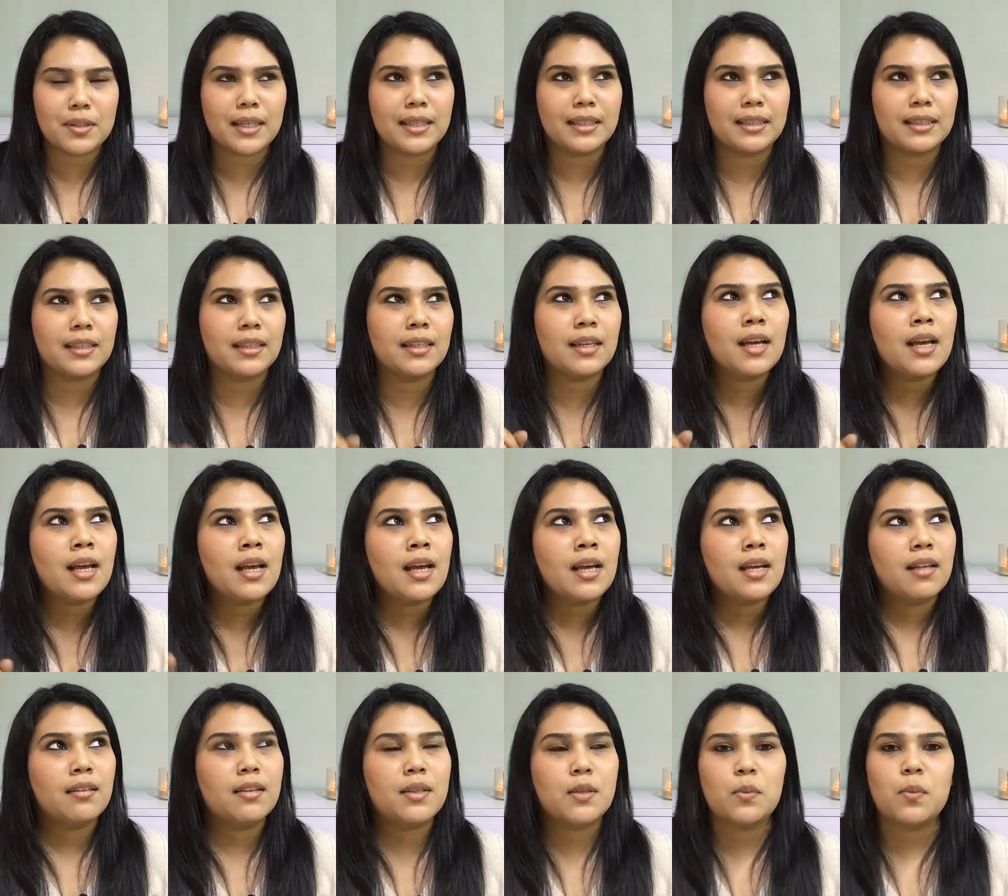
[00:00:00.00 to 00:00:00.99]
I think
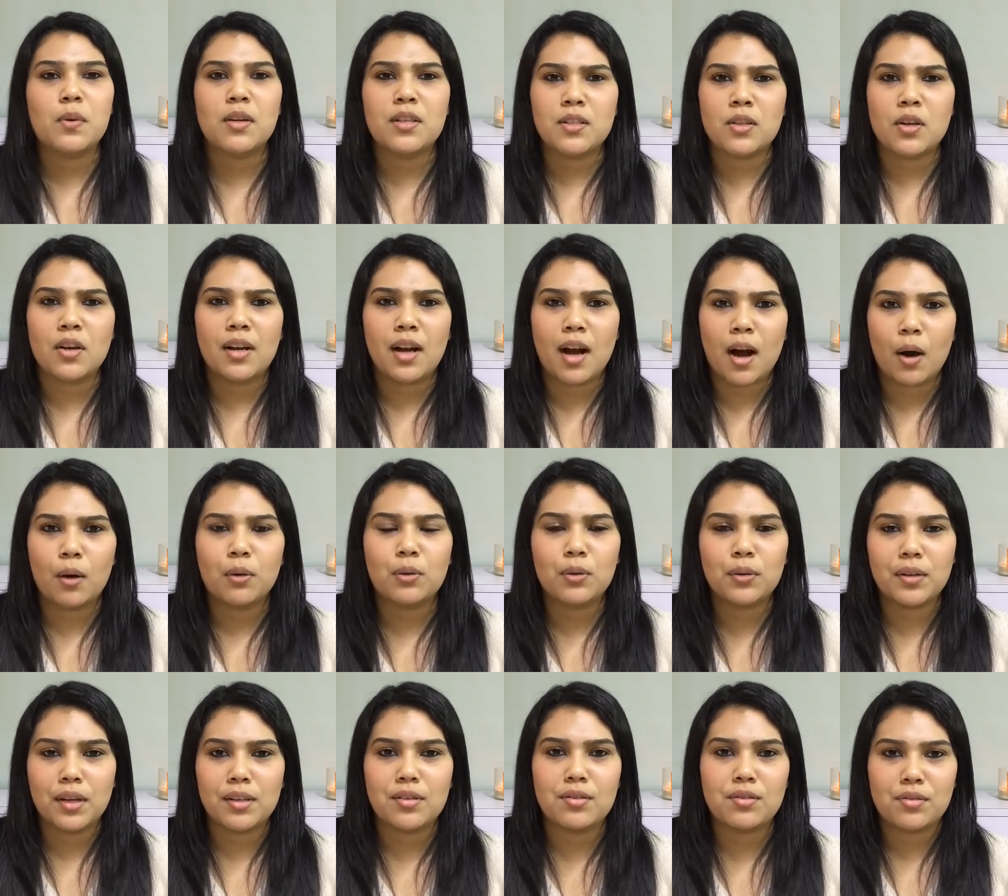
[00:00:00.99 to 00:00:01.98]
this was on how to
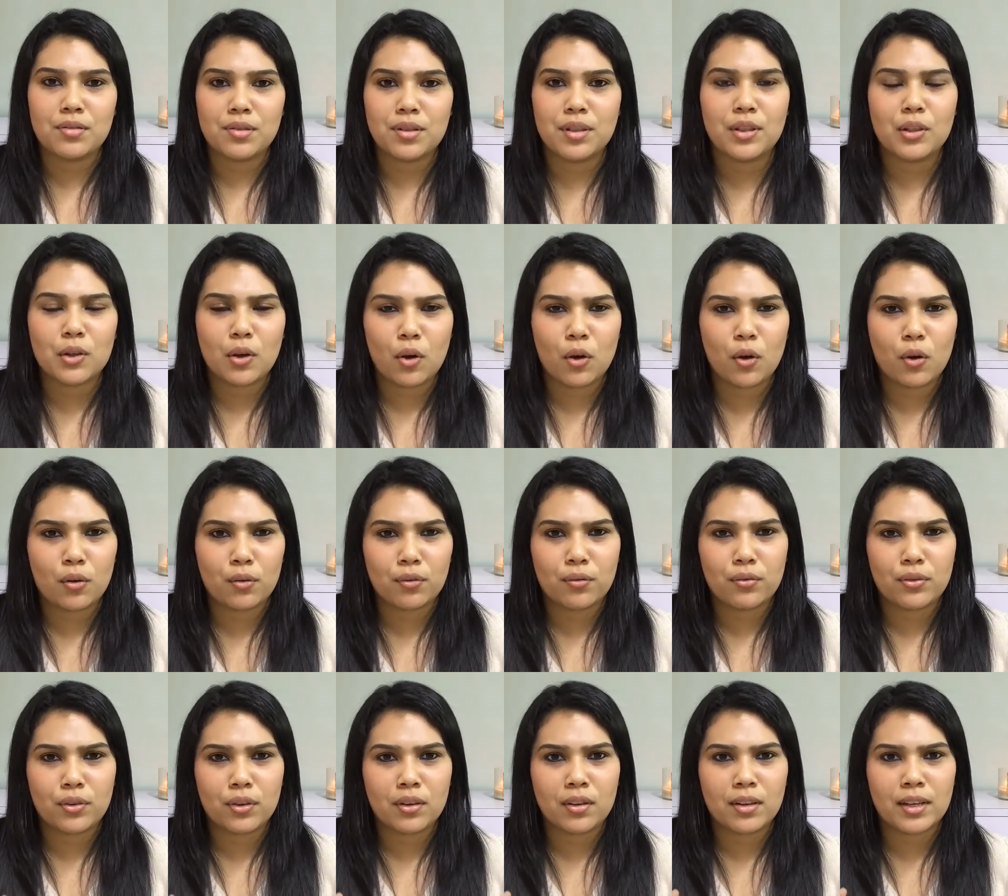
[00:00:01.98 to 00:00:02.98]
get rid of
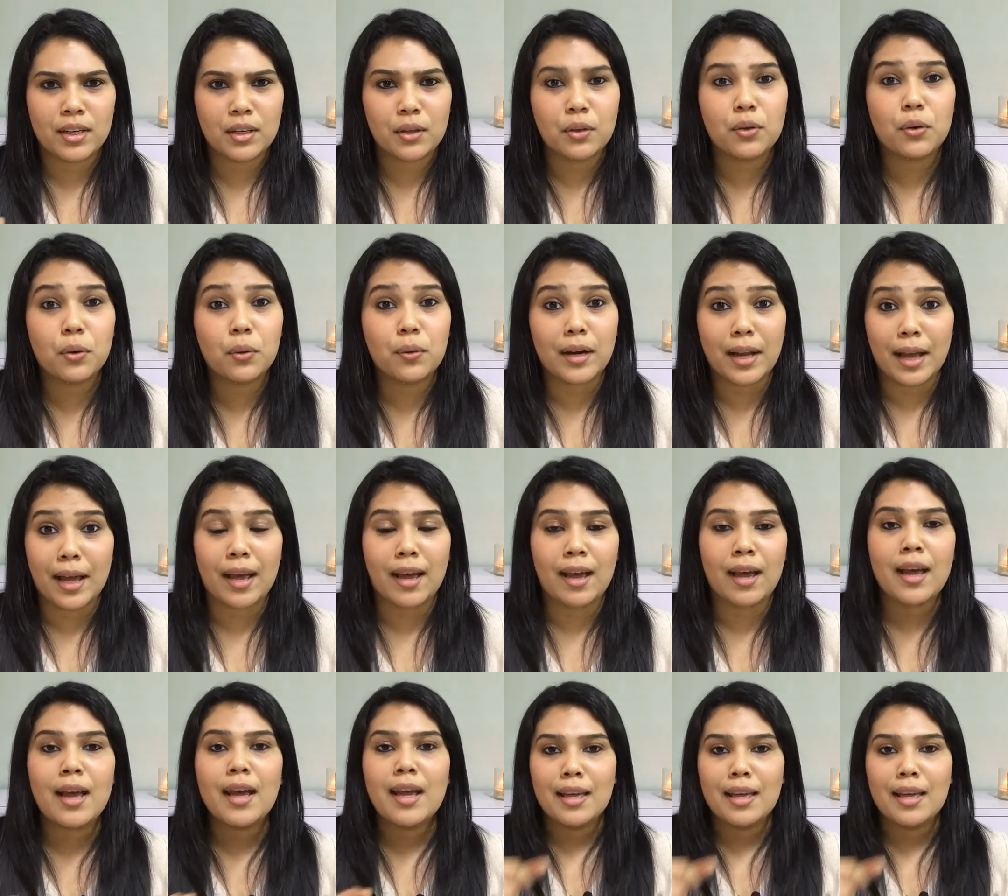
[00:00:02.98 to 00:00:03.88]
ingrown hair.